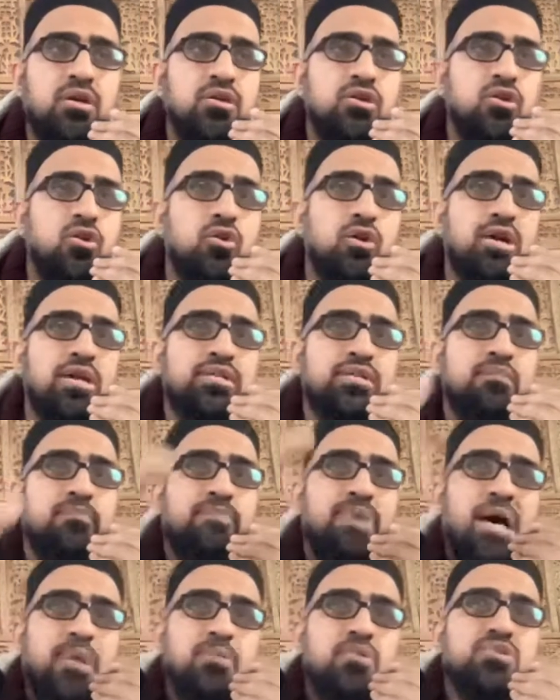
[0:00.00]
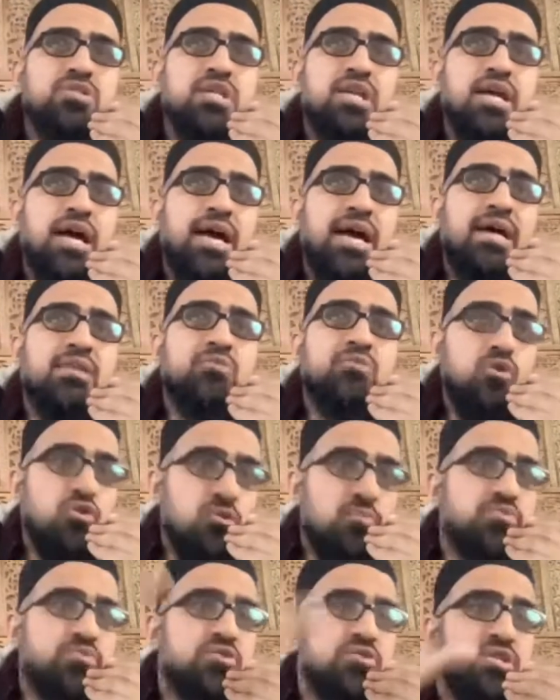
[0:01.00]
you look at the Babul jihad, what
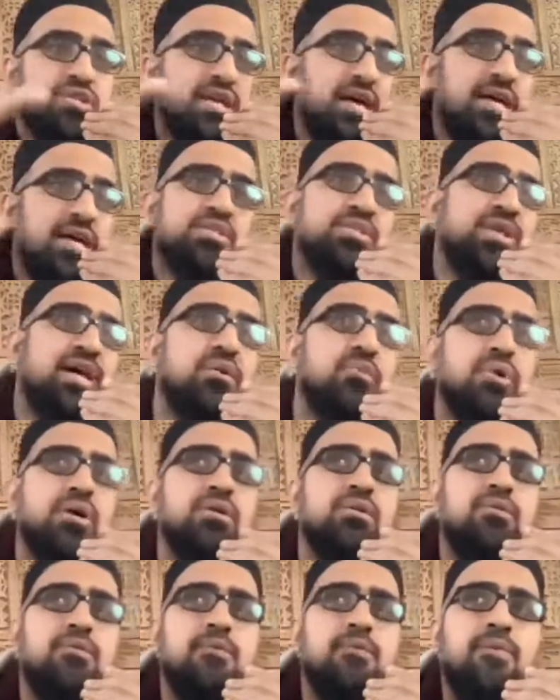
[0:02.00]
comes under that is da'wah.